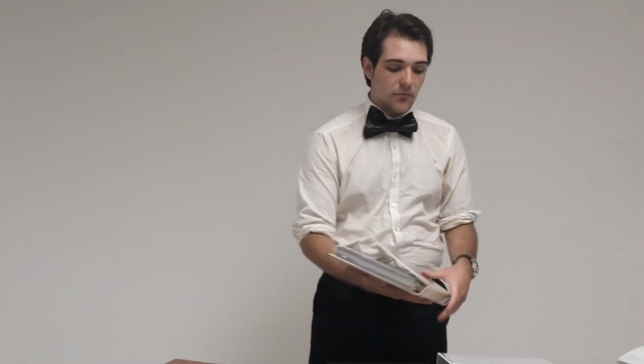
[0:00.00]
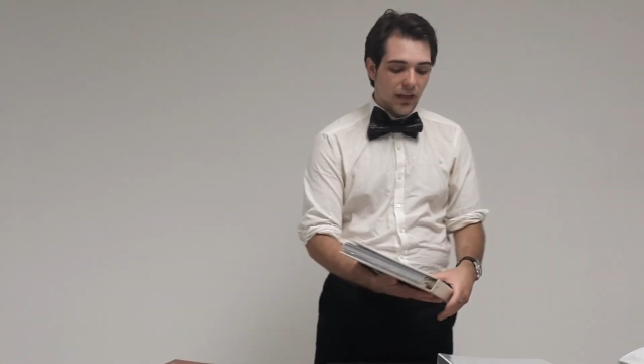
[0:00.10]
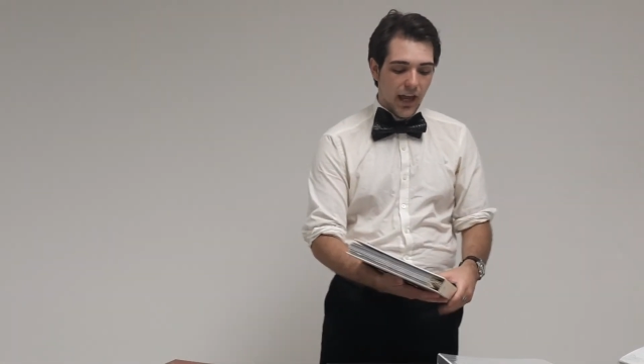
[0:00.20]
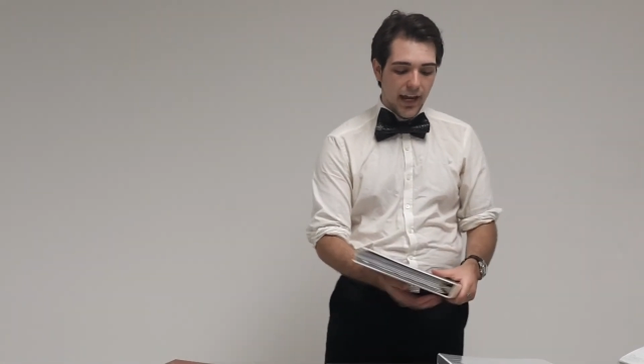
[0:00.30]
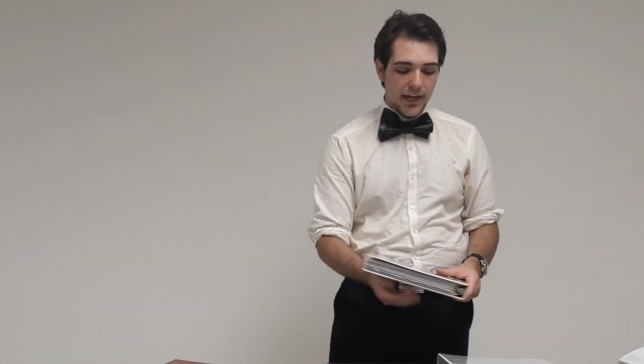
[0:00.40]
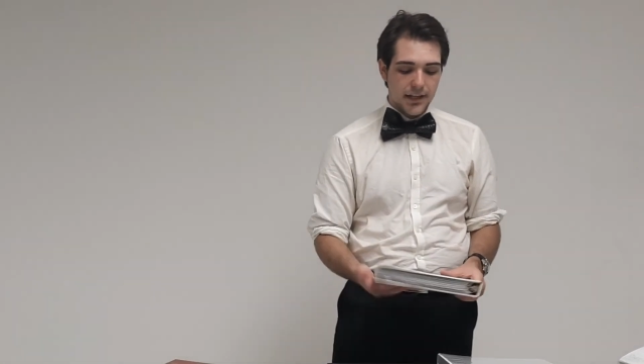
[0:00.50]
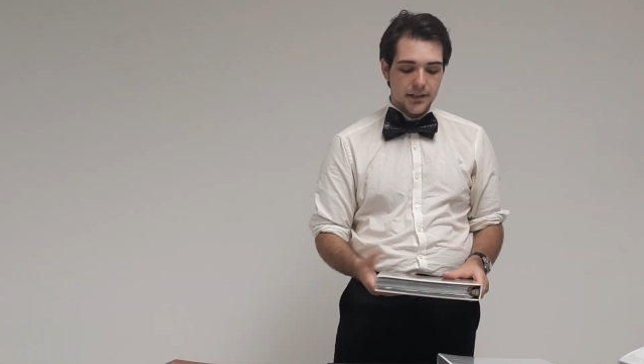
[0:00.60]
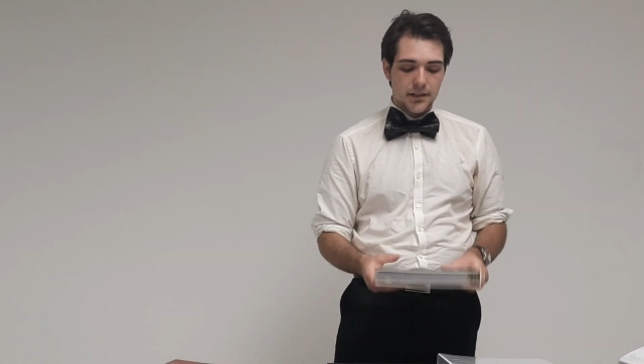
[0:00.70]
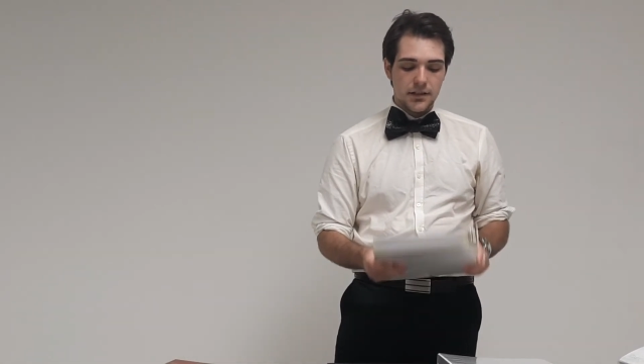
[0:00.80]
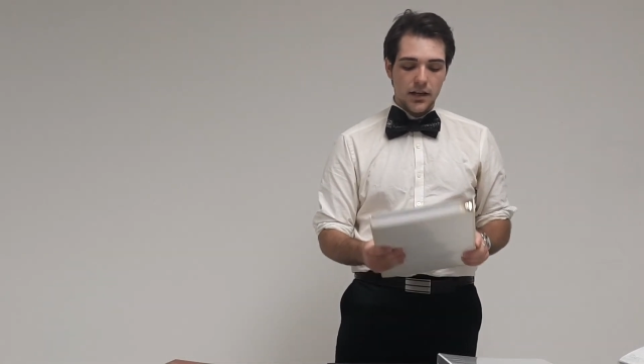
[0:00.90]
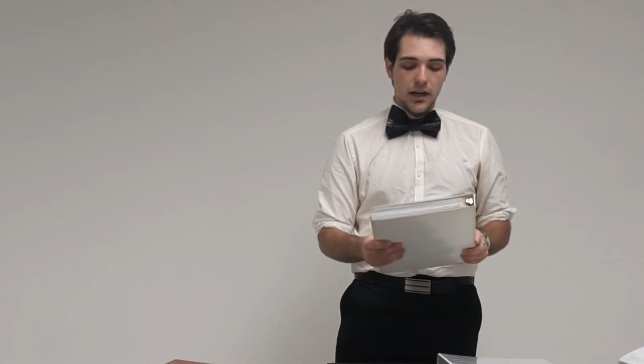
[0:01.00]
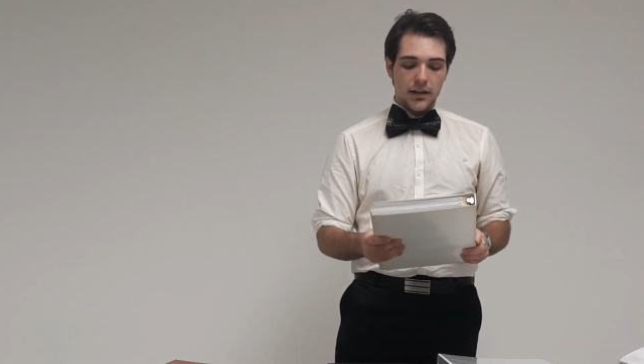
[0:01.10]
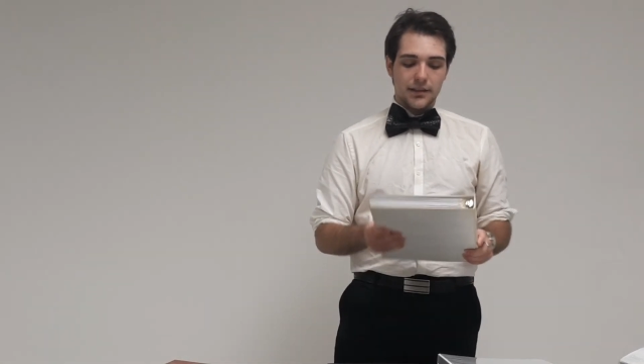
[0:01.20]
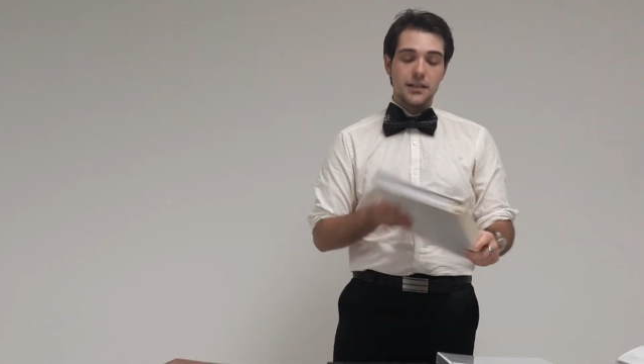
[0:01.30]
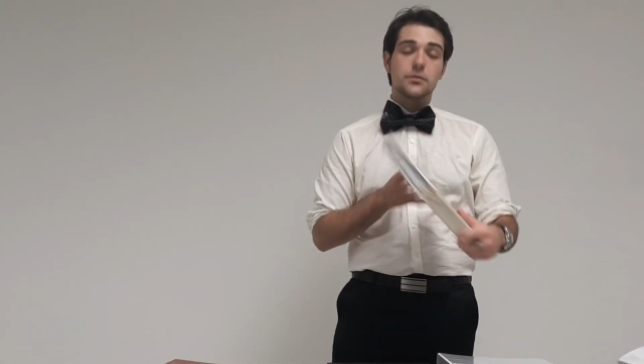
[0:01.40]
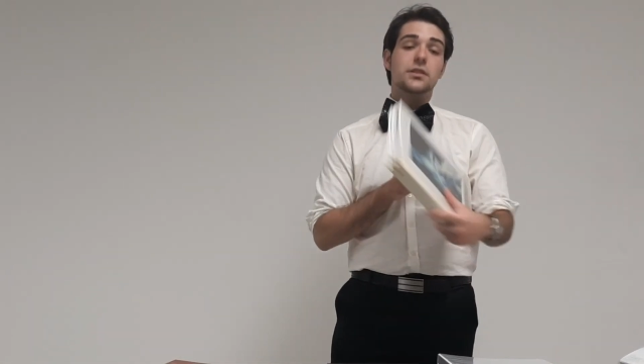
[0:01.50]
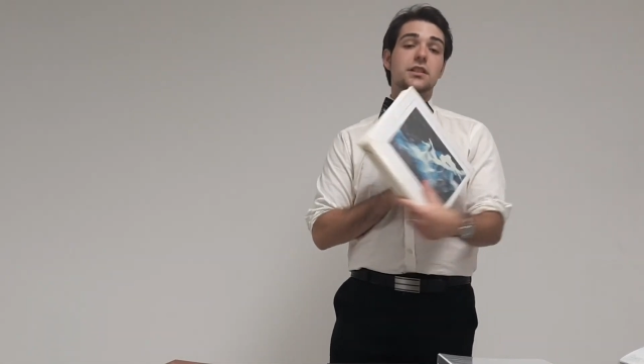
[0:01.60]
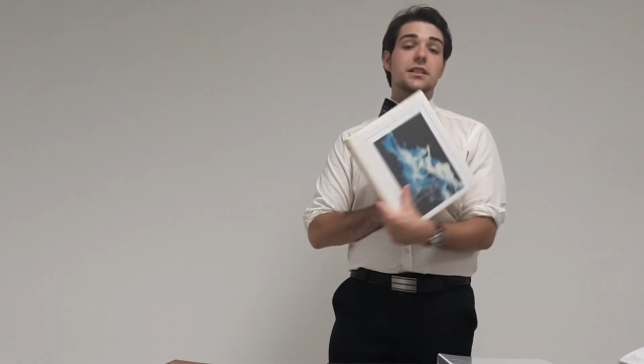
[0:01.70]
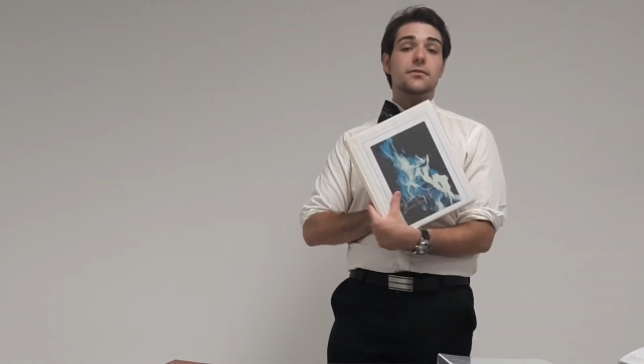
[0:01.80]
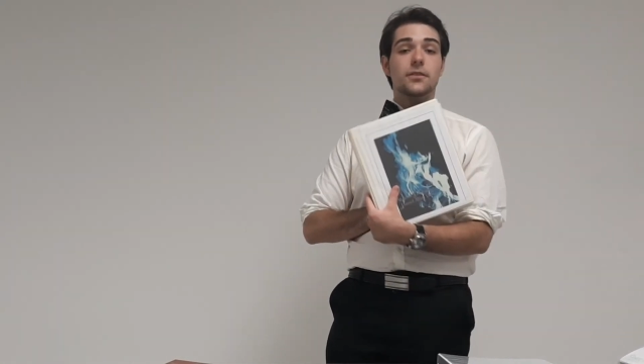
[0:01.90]
And this was
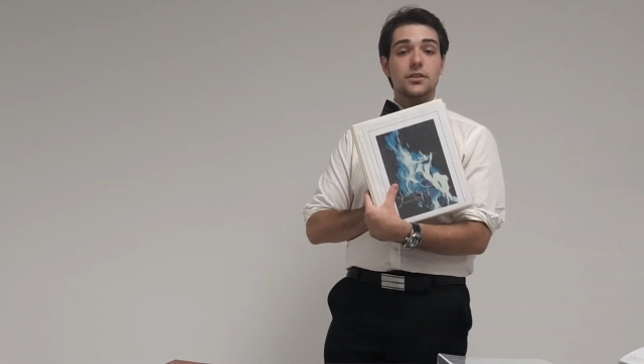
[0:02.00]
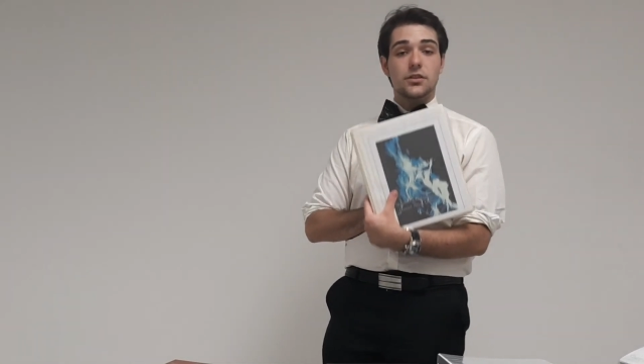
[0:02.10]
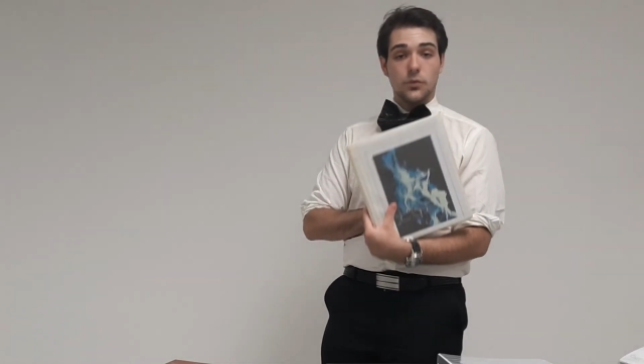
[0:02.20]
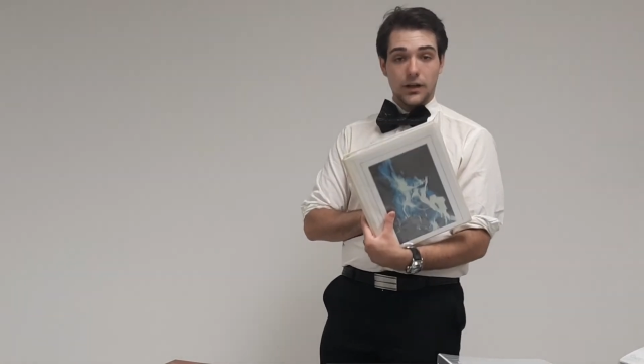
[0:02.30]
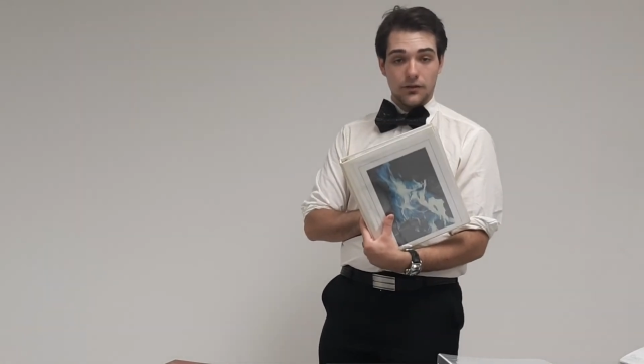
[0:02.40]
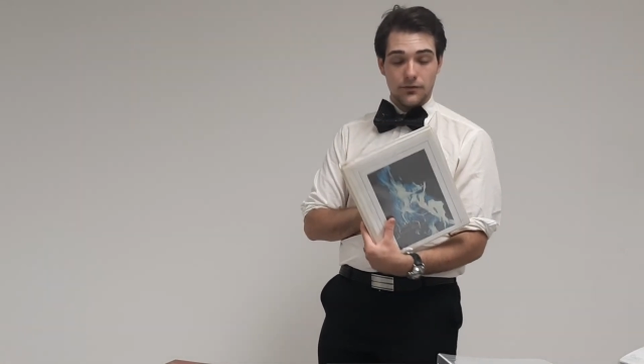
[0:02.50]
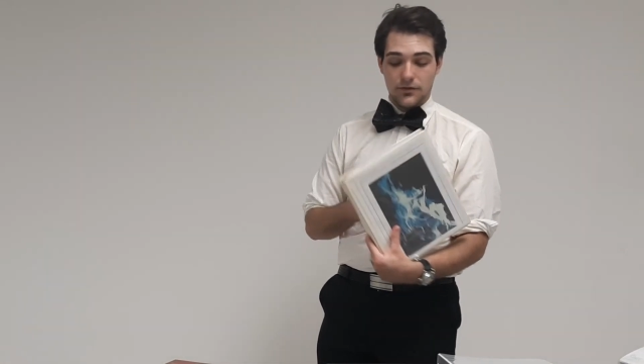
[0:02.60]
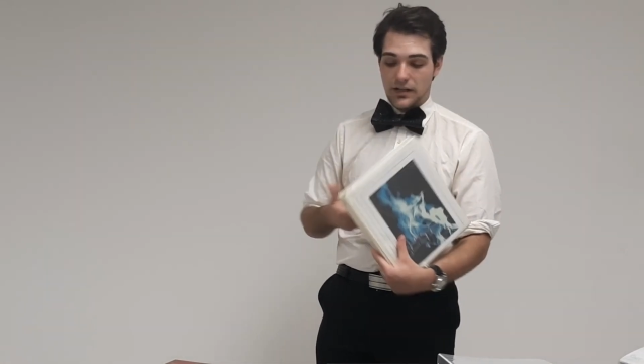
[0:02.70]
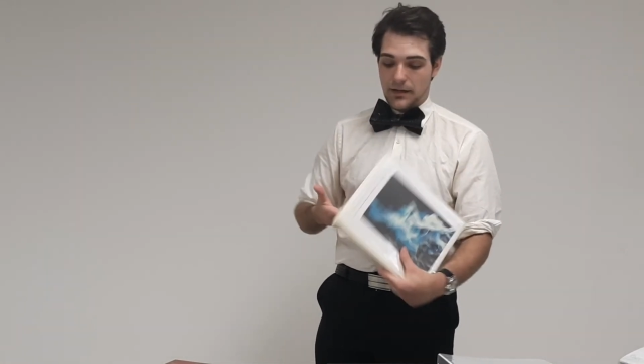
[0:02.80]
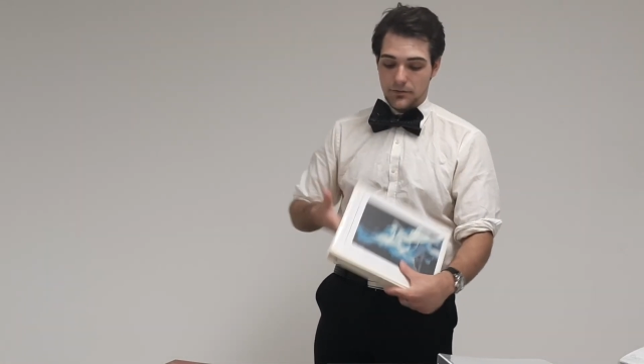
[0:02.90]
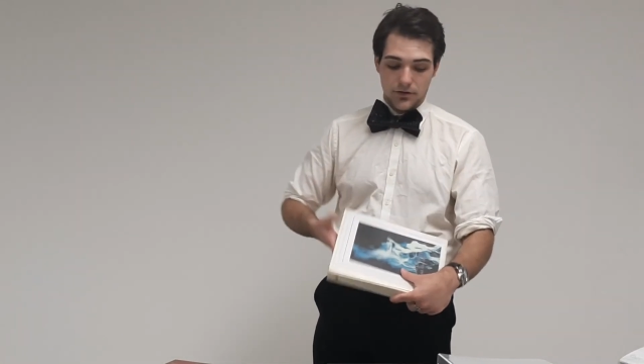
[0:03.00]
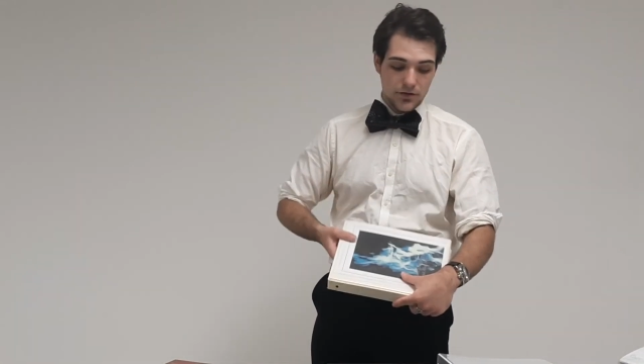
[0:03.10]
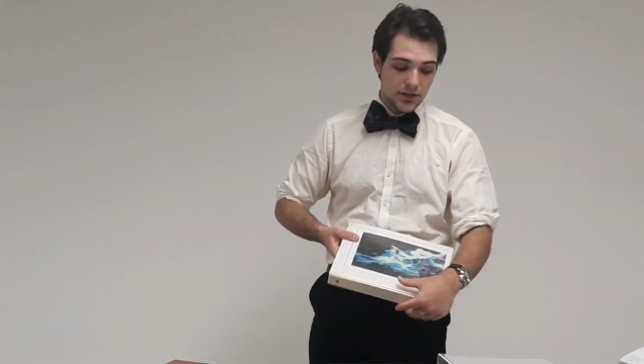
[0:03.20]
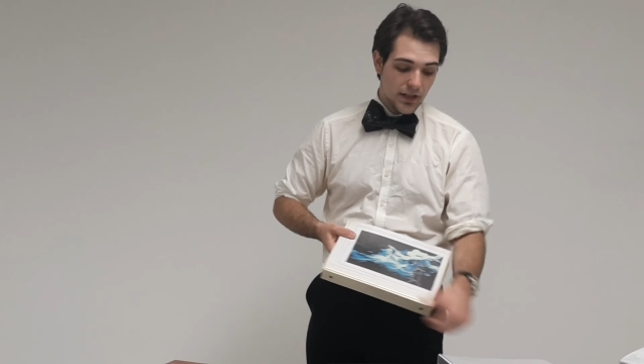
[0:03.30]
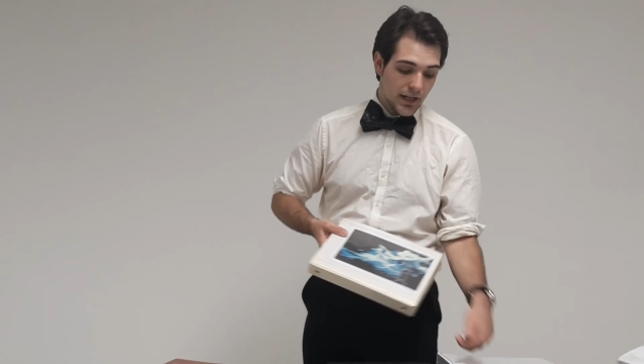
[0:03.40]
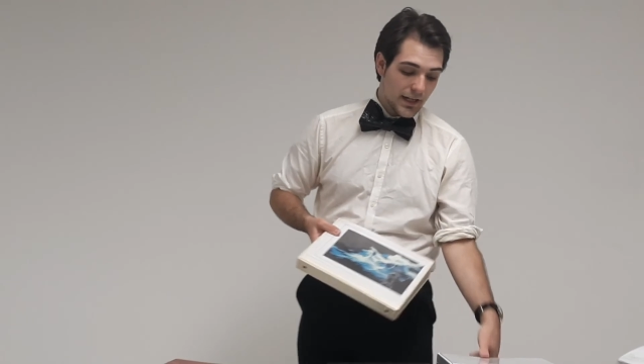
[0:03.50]
just the first 12 chapters.